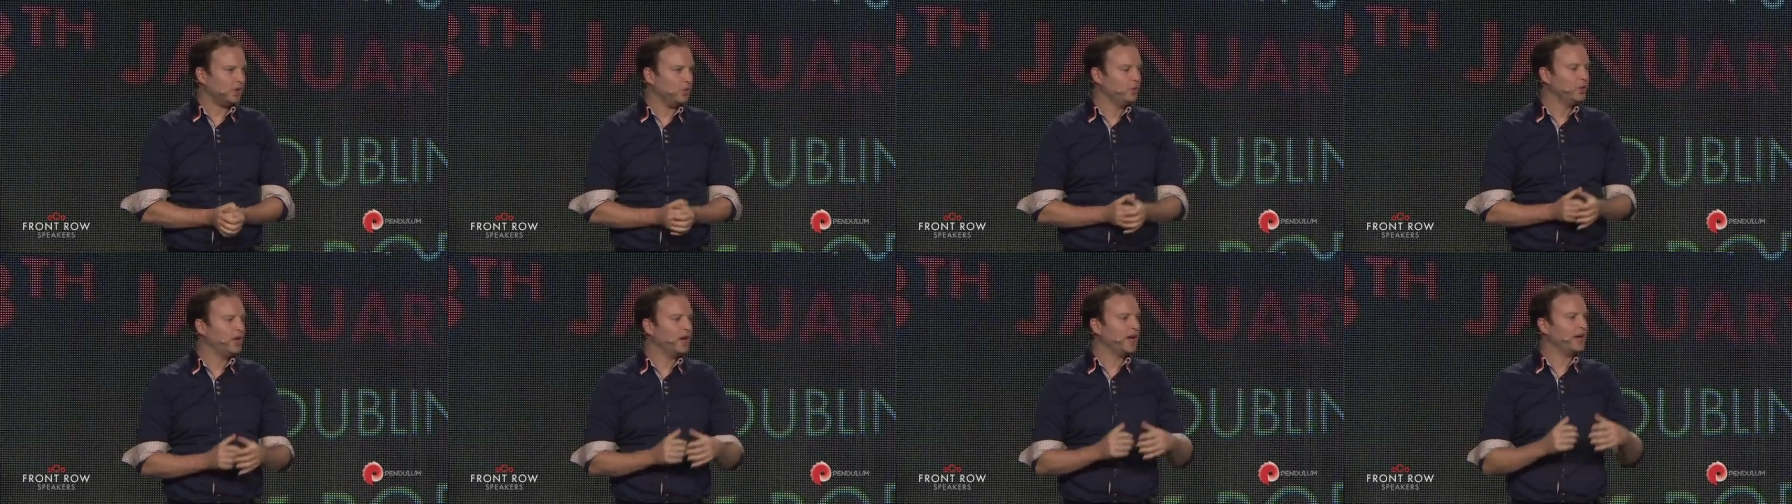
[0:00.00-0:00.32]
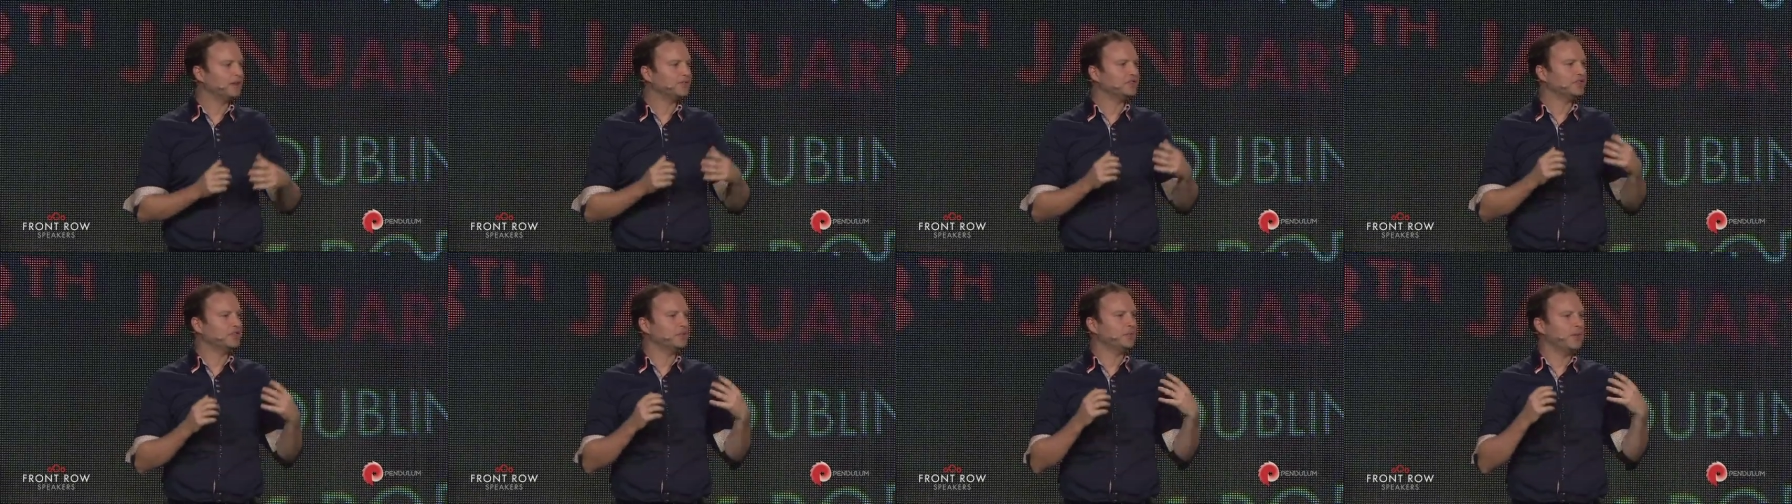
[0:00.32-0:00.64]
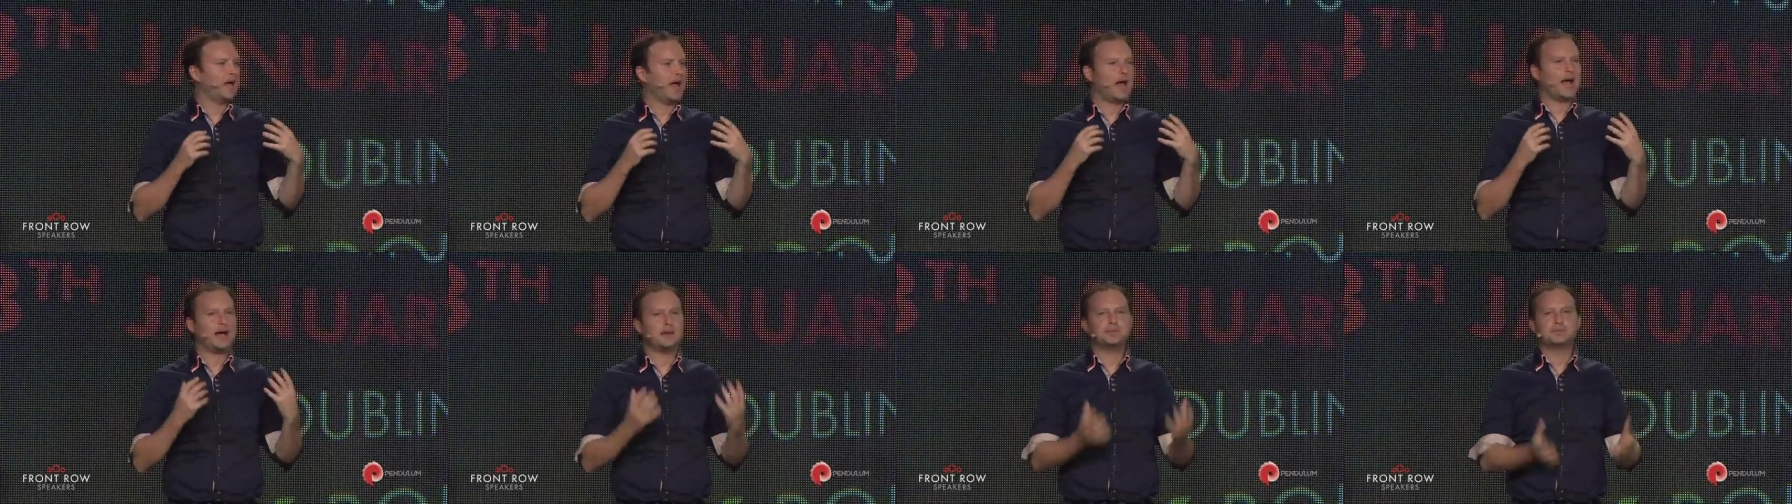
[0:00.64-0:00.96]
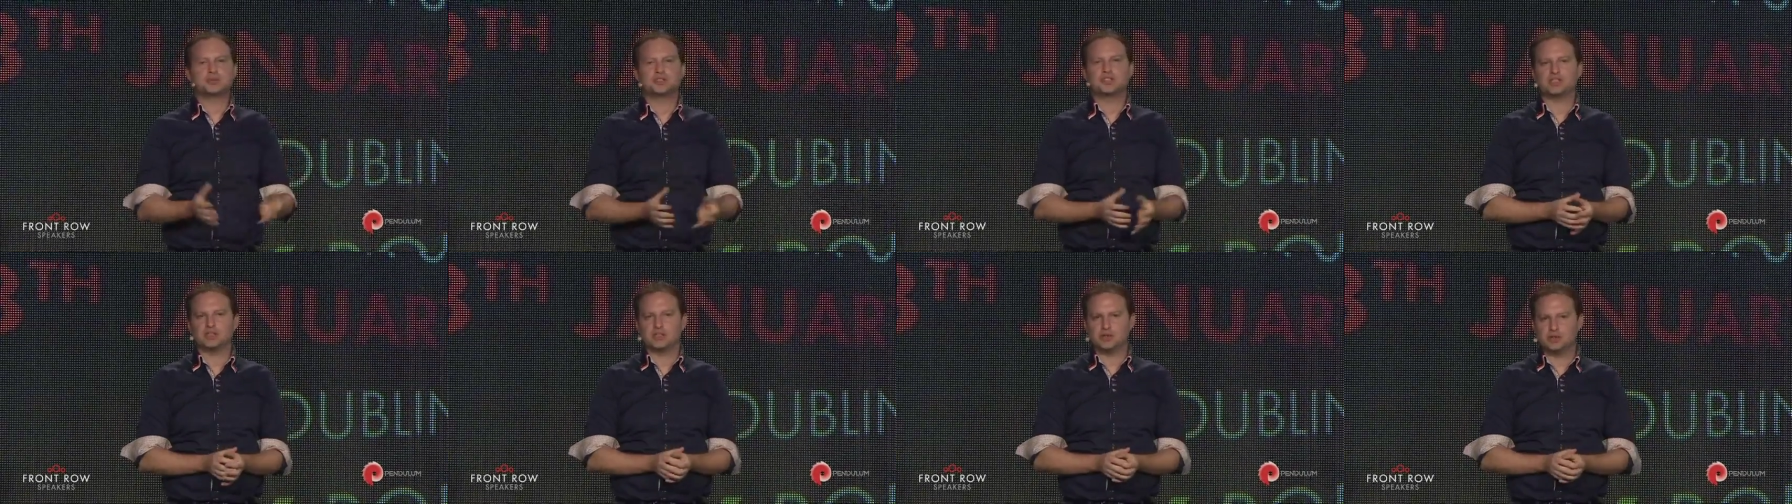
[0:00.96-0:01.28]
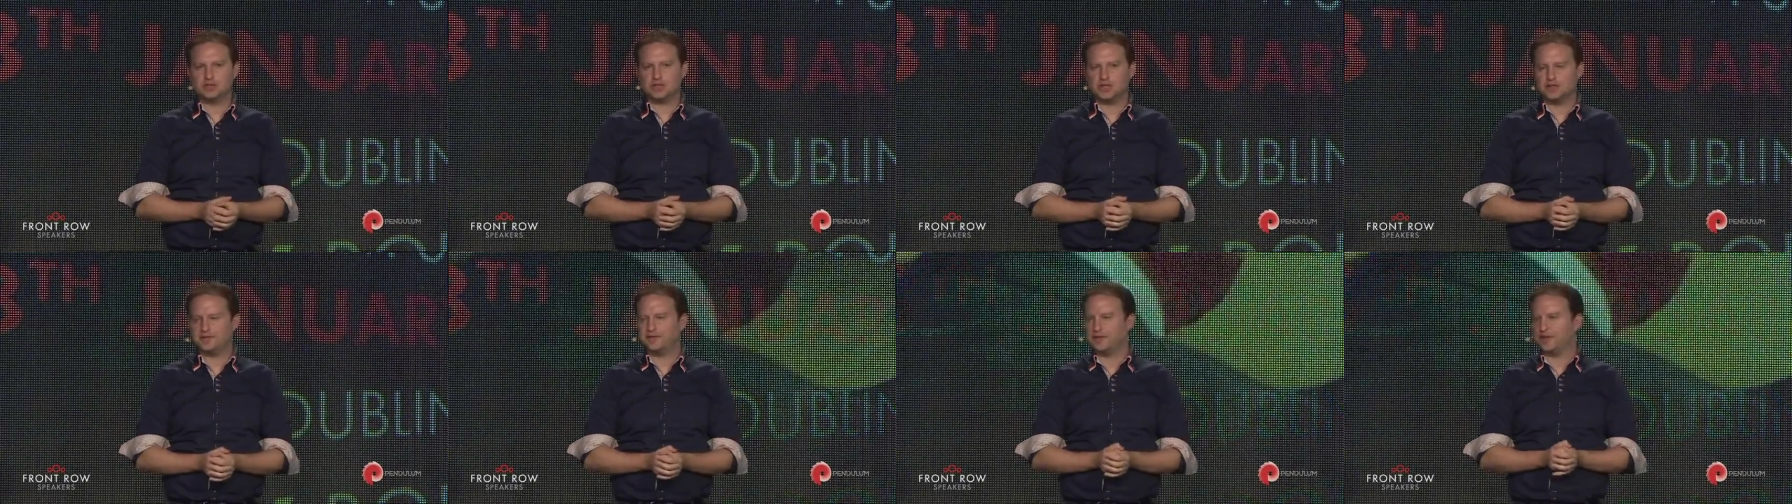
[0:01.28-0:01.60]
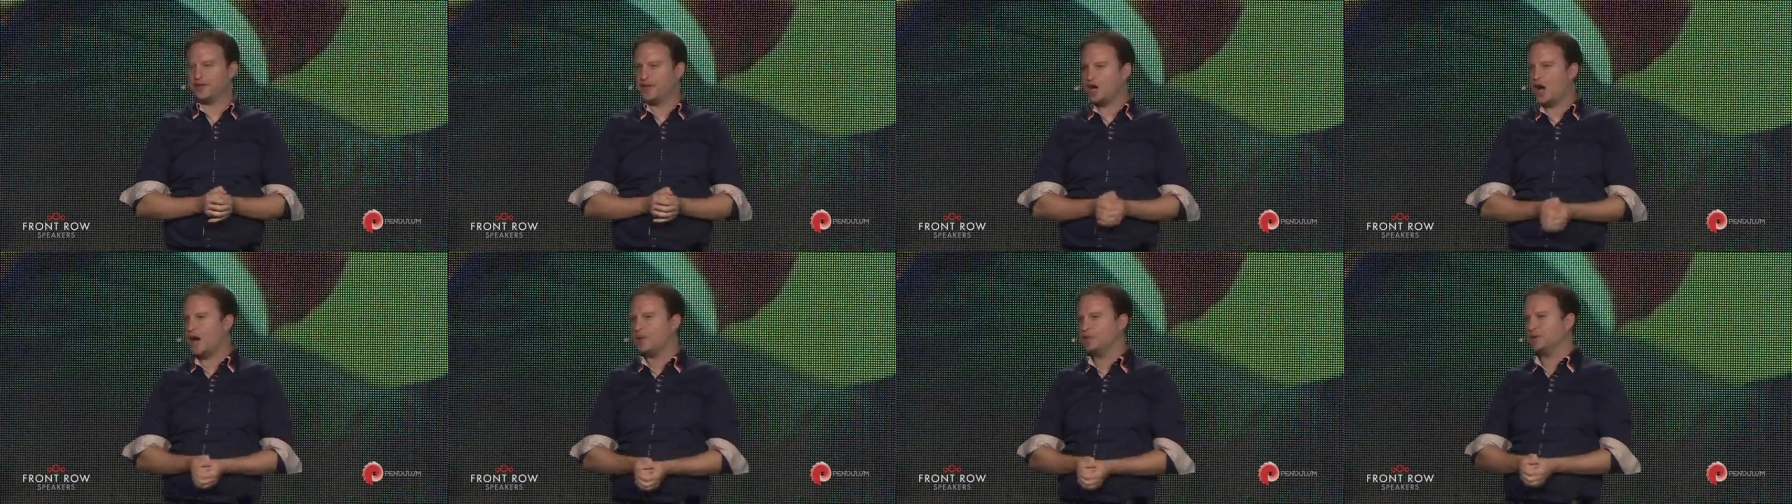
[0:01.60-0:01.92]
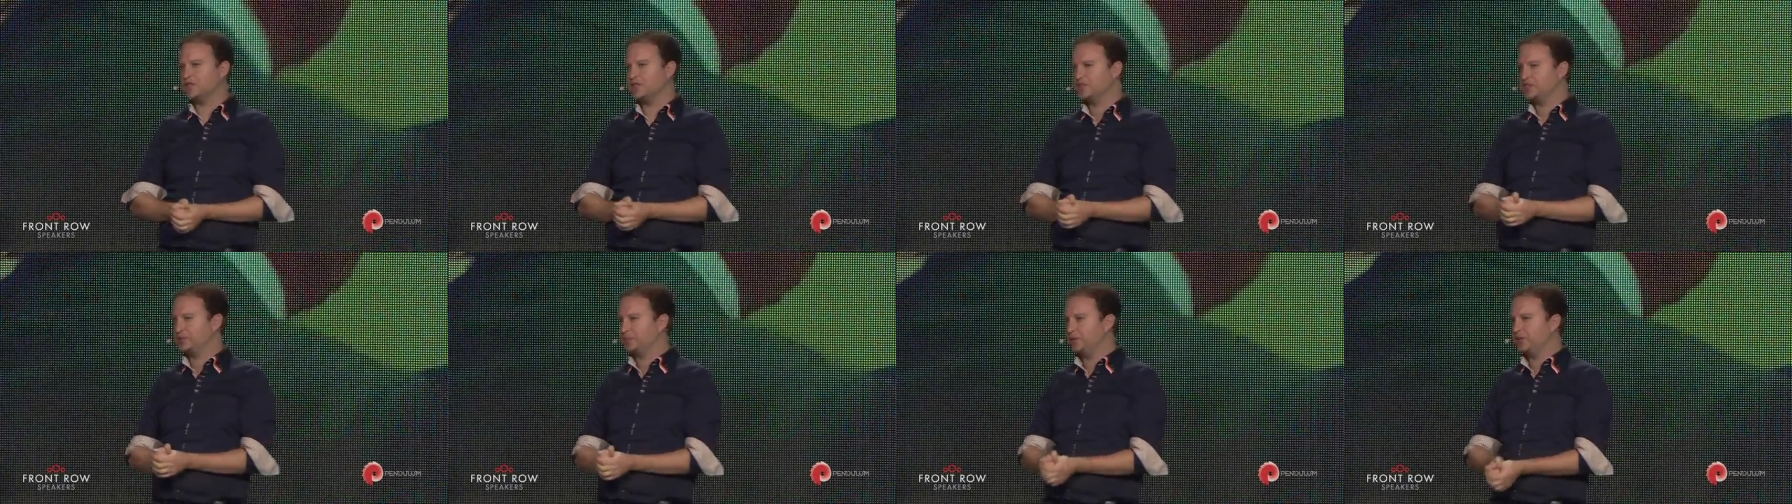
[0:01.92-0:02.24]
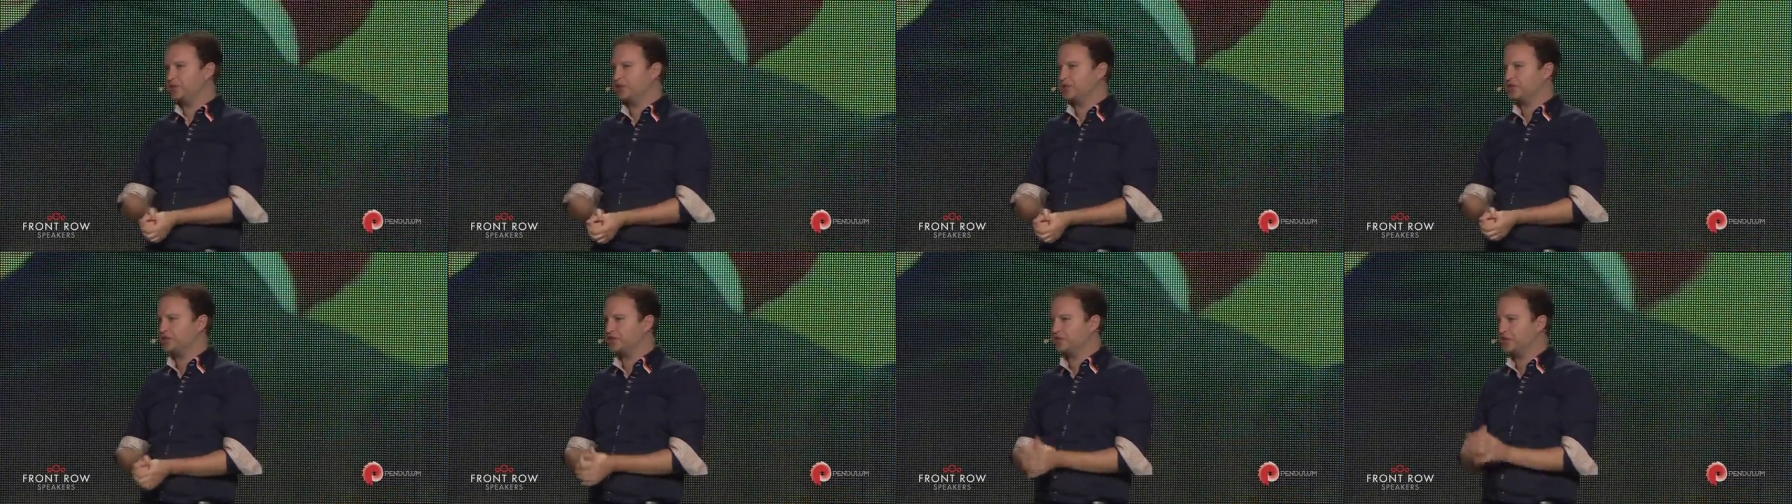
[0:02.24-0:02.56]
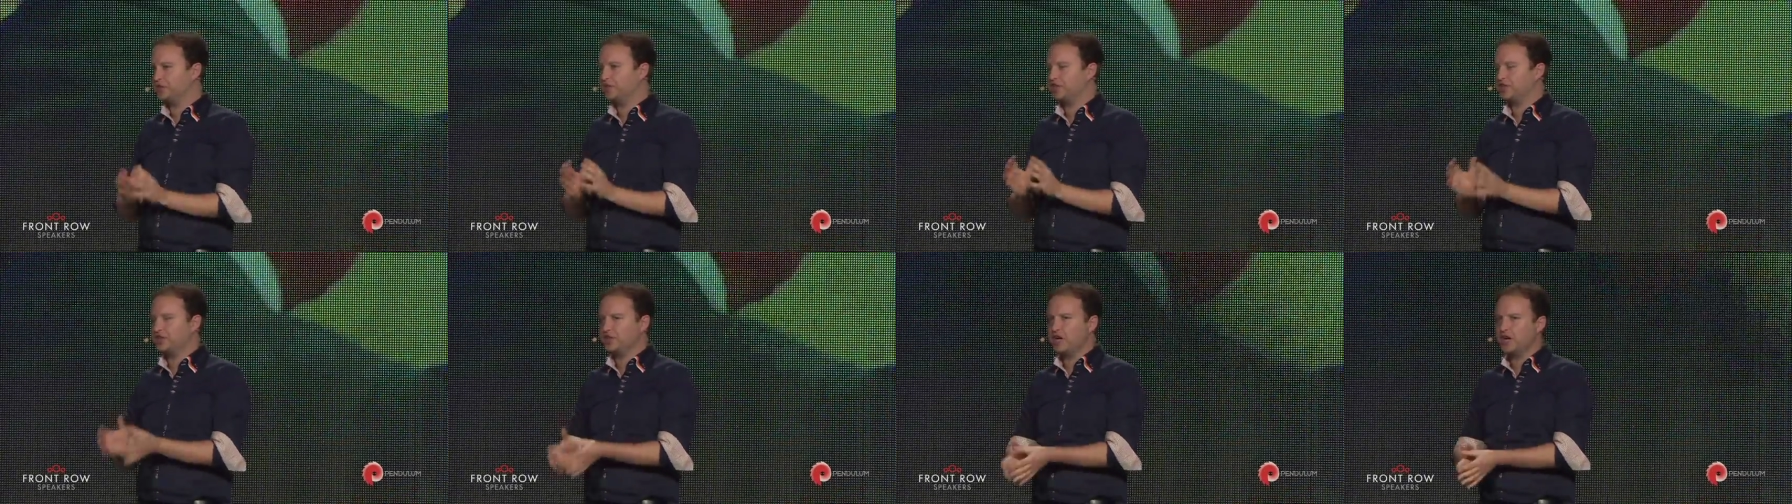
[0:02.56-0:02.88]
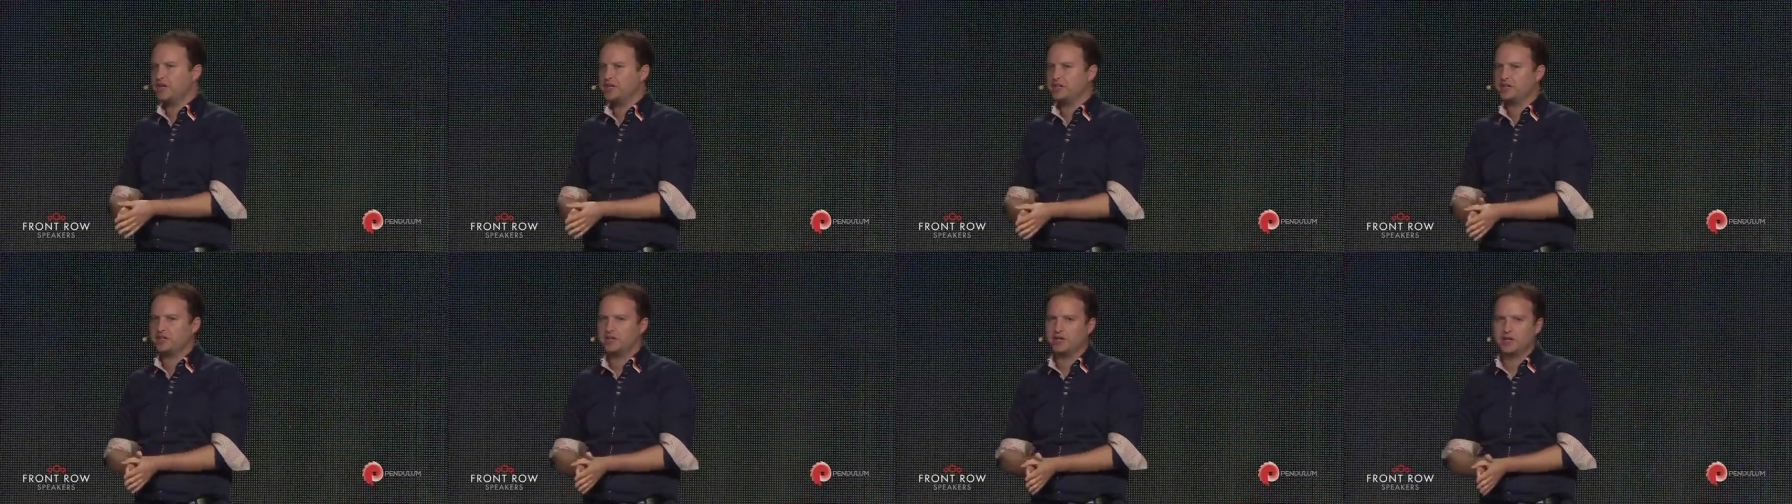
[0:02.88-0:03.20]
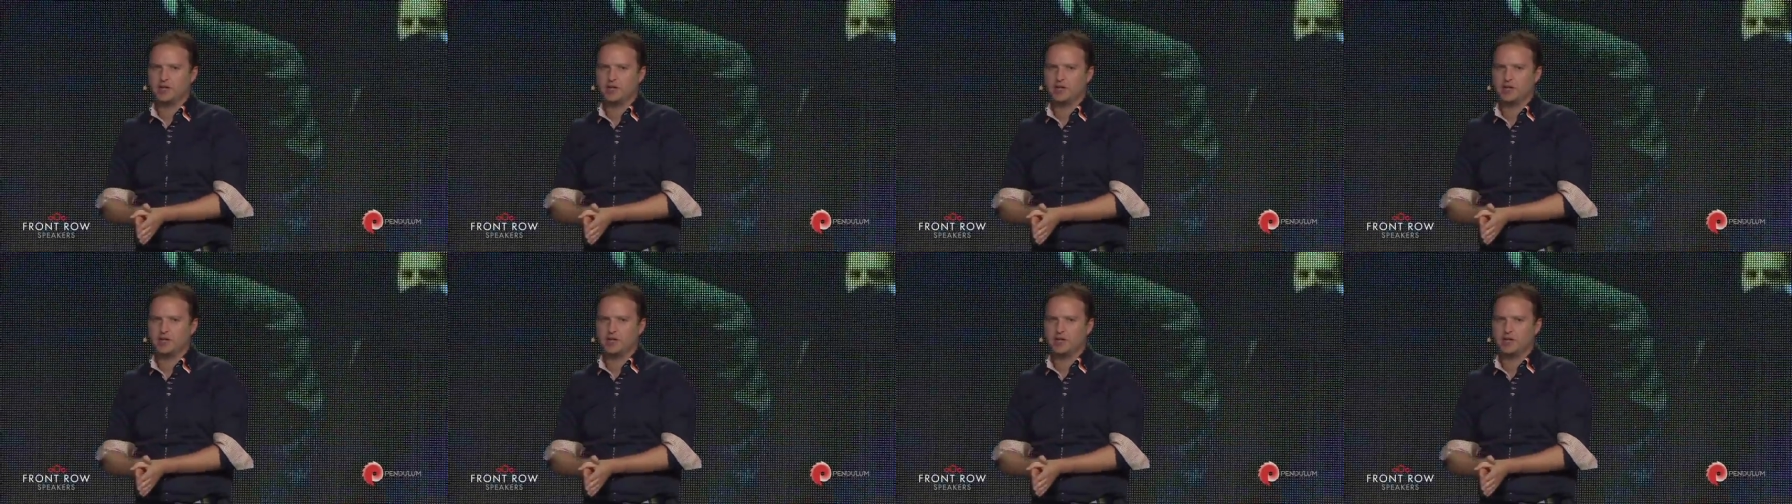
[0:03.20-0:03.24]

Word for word: We have some absolutely phenomenal speakers here tonight.